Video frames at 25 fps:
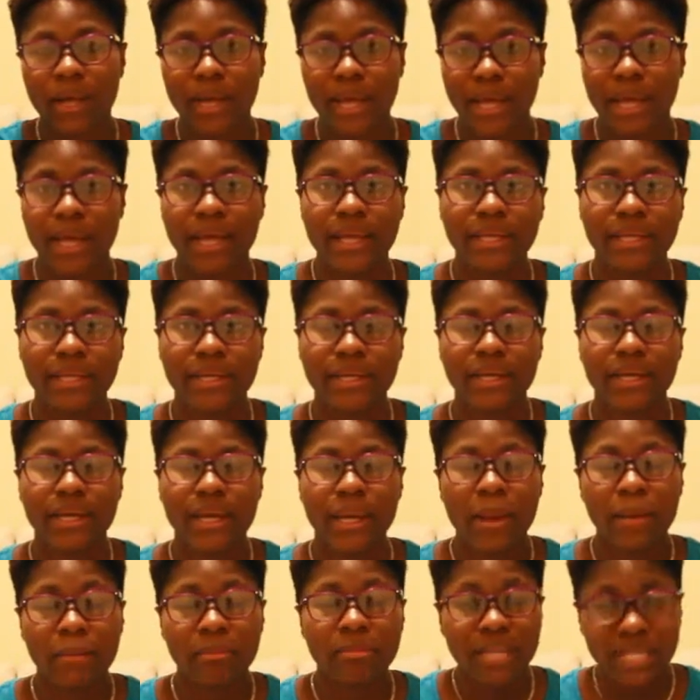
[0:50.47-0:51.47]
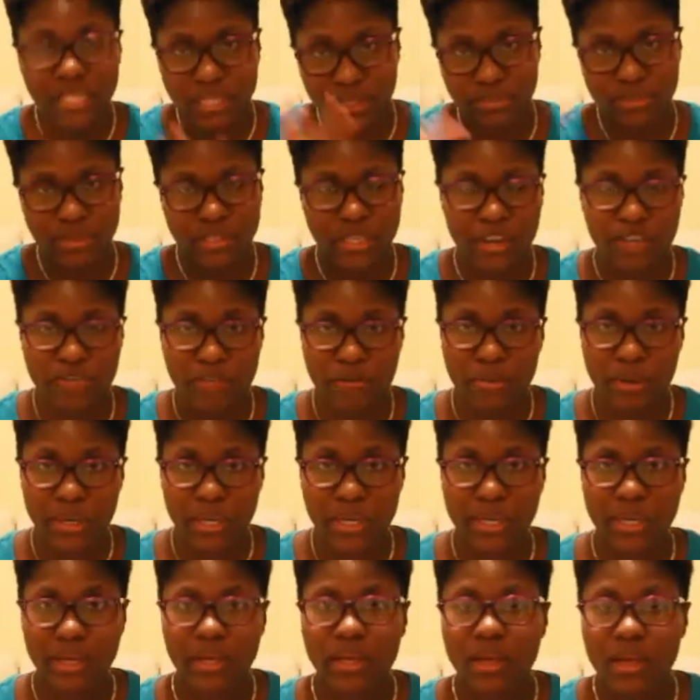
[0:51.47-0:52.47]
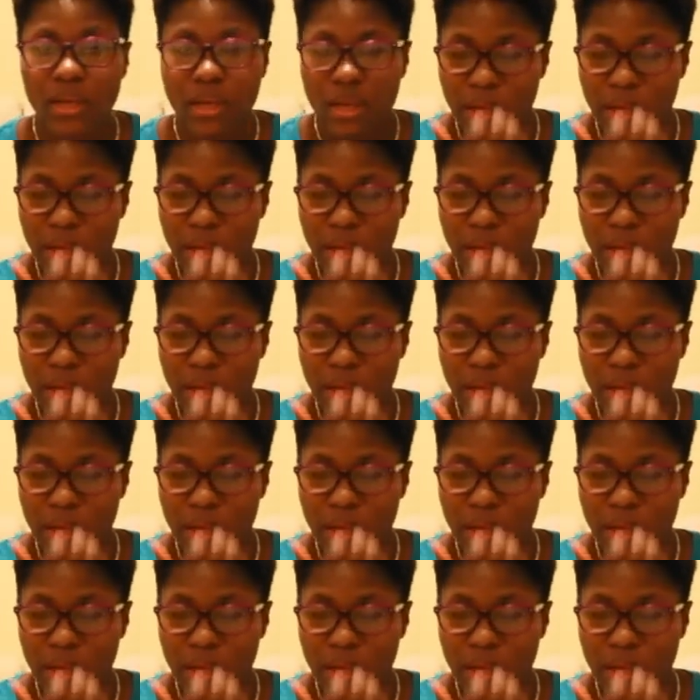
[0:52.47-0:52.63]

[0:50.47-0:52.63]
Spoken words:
And bless up to everybody